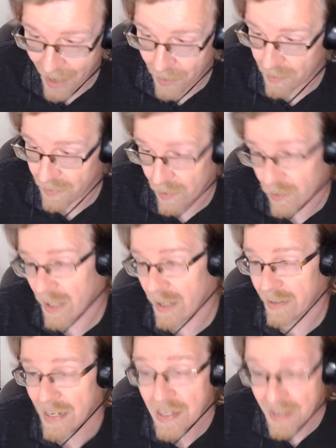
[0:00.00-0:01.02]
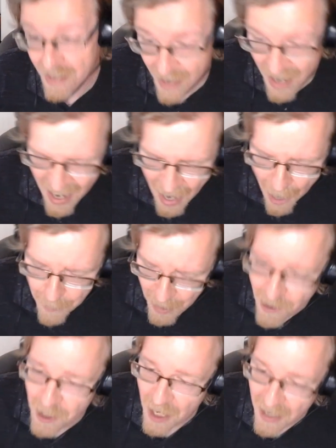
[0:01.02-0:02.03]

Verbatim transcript: out of PhilCon is, appears to